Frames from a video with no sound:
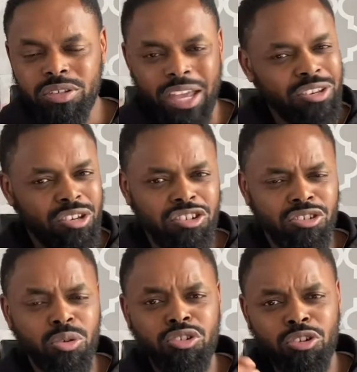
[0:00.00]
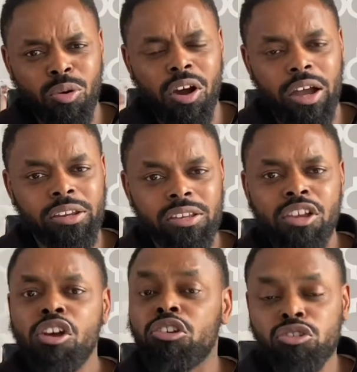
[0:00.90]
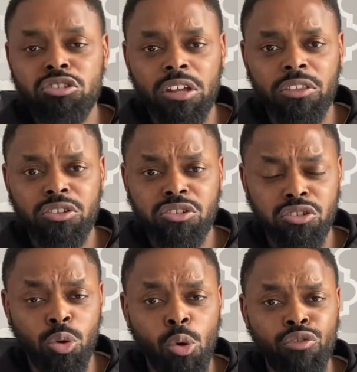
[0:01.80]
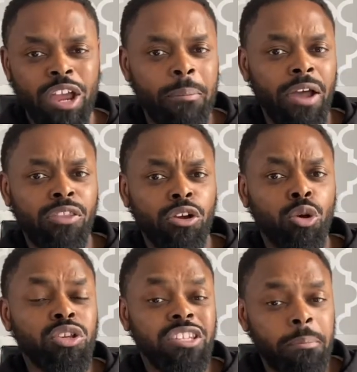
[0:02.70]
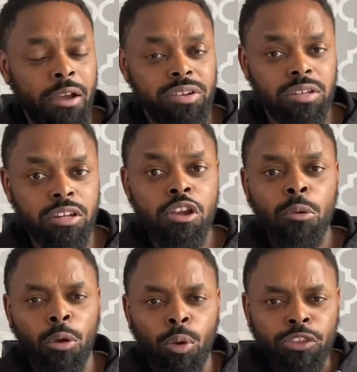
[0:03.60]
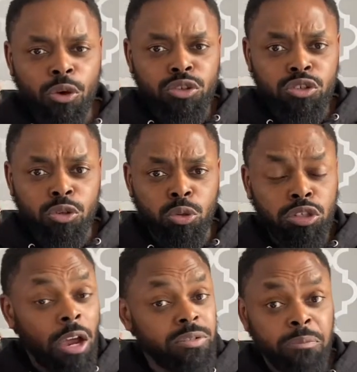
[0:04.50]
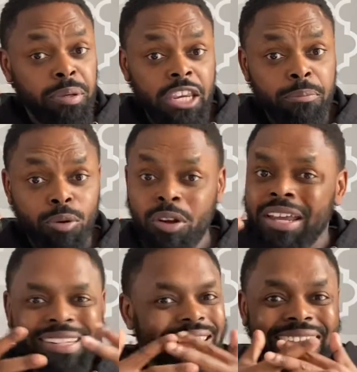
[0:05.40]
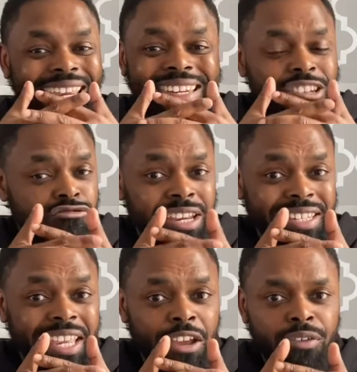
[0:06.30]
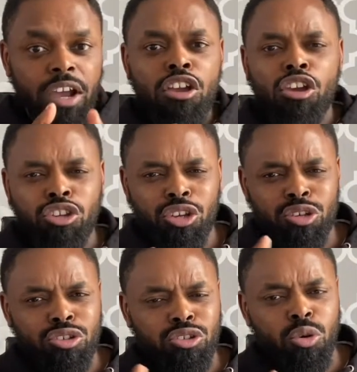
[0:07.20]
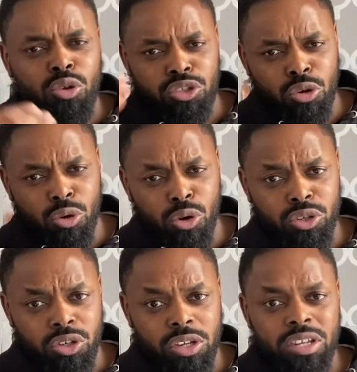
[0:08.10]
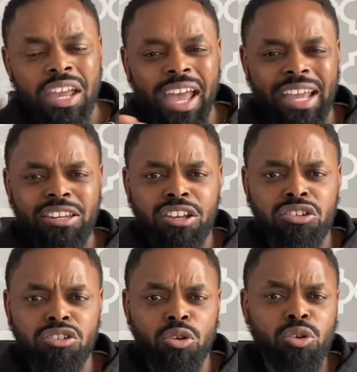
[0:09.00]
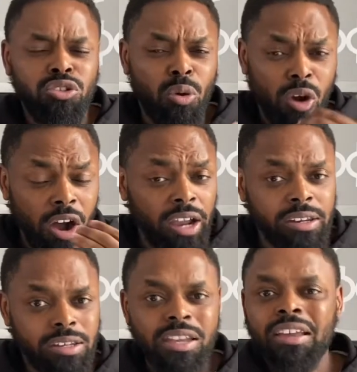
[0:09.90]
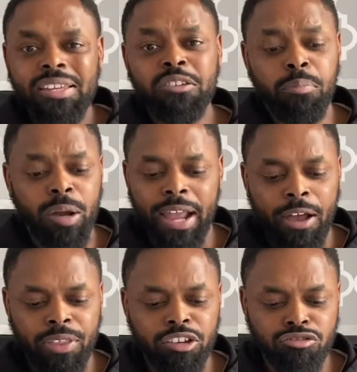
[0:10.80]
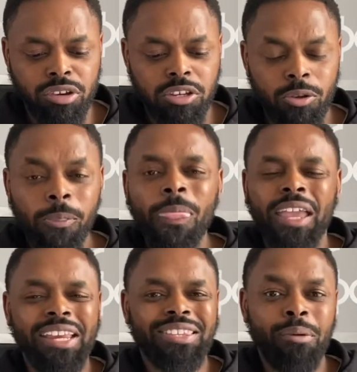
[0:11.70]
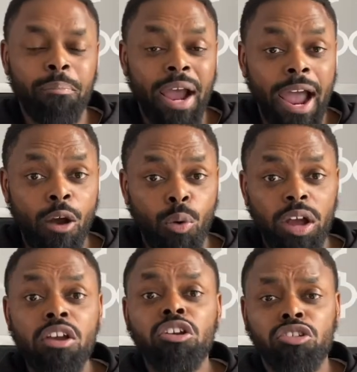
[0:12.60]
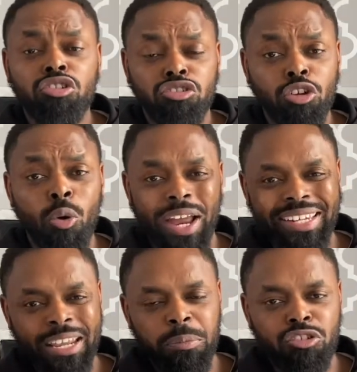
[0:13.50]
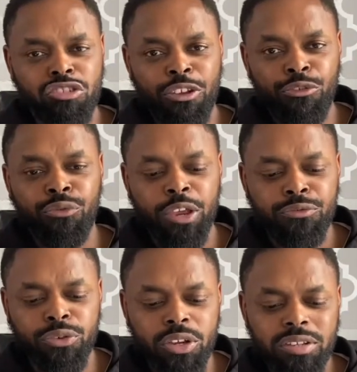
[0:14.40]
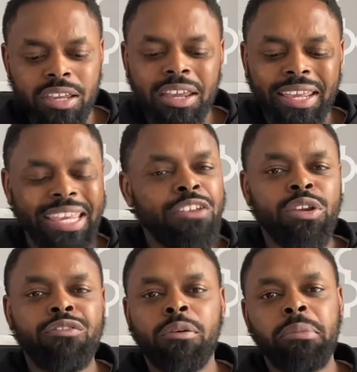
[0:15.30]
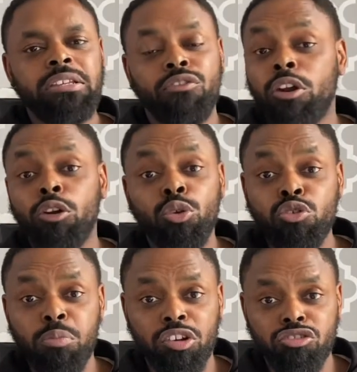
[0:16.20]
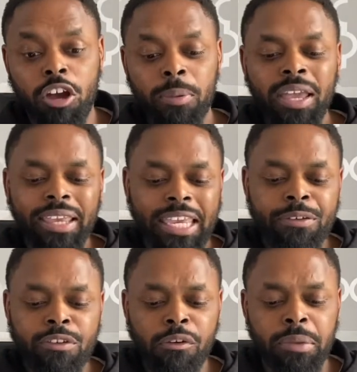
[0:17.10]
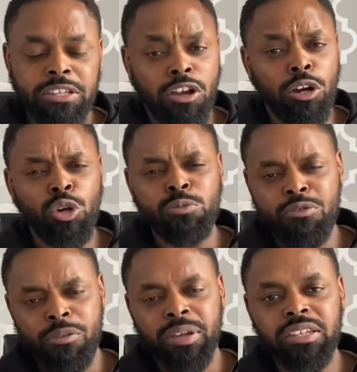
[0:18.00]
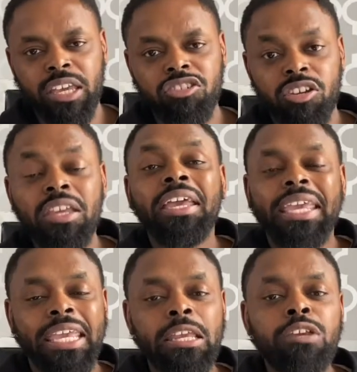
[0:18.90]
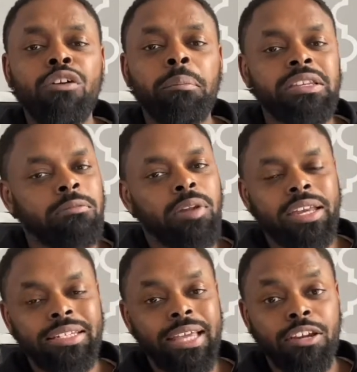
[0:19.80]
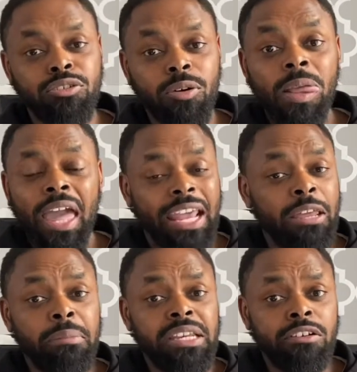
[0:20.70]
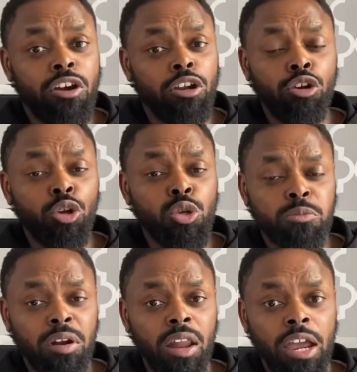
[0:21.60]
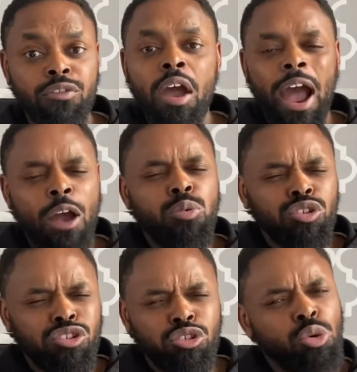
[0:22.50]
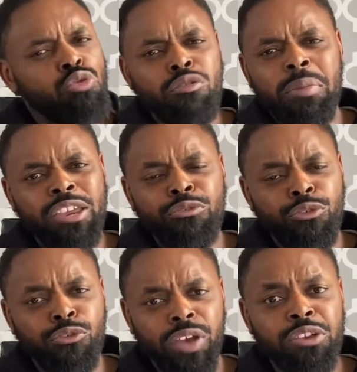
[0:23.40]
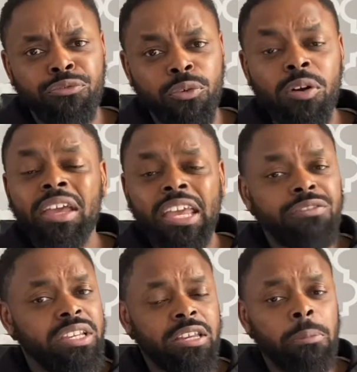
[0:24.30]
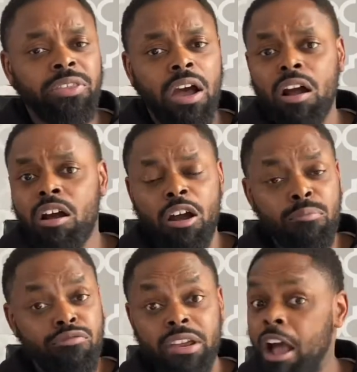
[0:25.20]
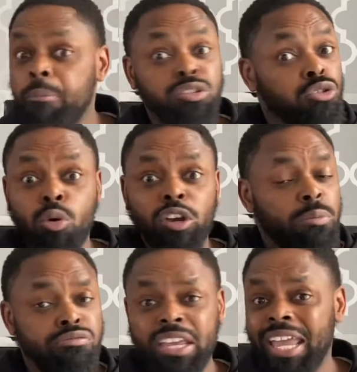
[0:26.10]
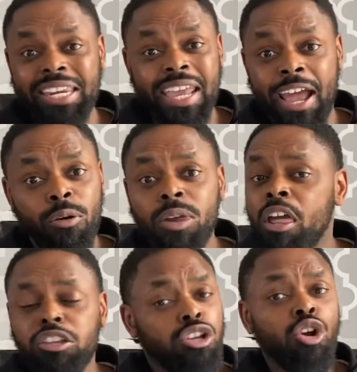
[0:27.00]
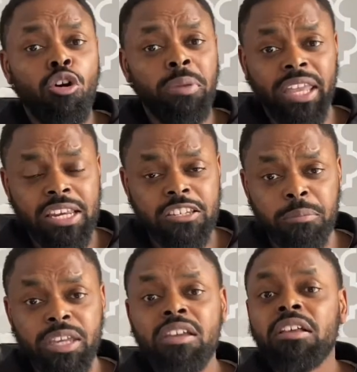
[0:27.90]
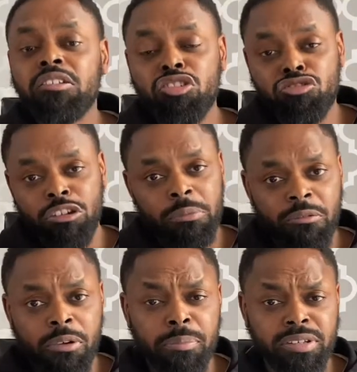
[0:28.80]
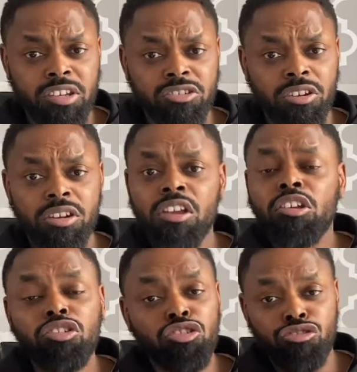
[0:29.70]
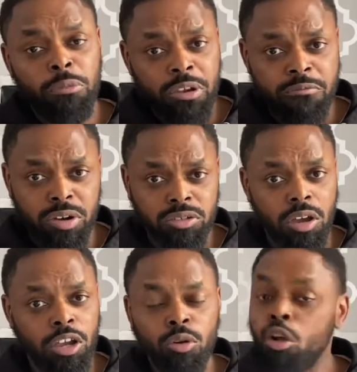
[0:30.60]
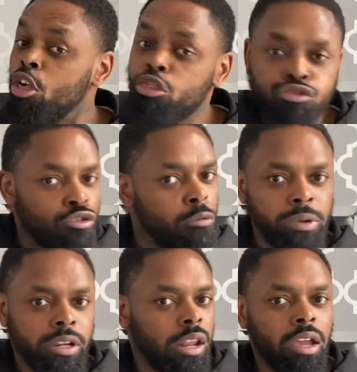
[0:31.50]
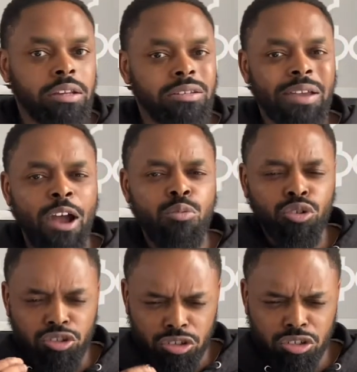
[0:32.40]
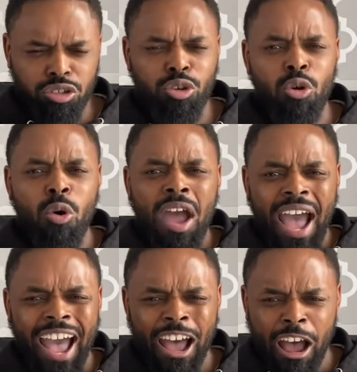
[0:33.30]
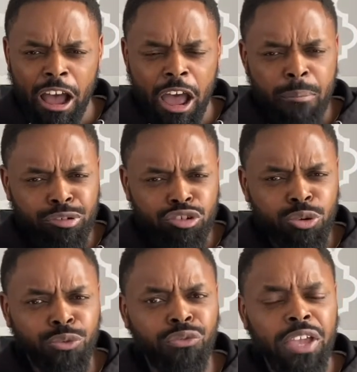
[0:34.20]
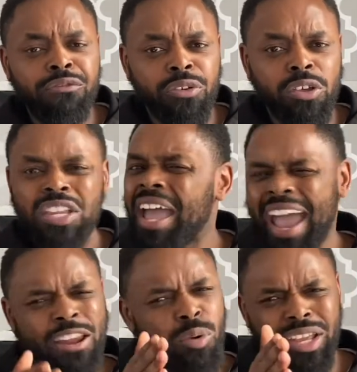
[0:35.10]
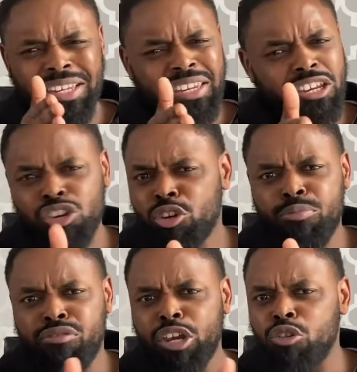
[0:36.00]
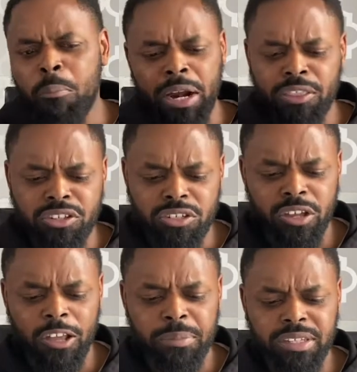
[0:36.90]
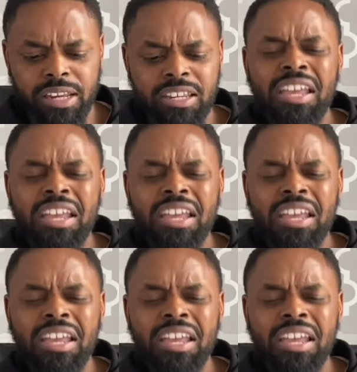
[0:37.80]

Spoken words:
and you still show kindness, just like the story about the Good Samaritan. But when those two types of people didn't integrate together, you can still show goodness and you can still show kindness despite how they treat you. It's the power to show and demonstrate faithfulness, even if it means I've got to lose my job, even if it means I've got to lose my reputation, even if it means I'm like Daniel and it means I've got to lose my life. I will still remain faithful. If you tell me that I can't pray, I'm still going to pray anyhow. You can come against me, strip me of my position, strip me of my title, throw me in a lion's, and I will still produce faithfulness, and I will continue to pray no matter the circumstance.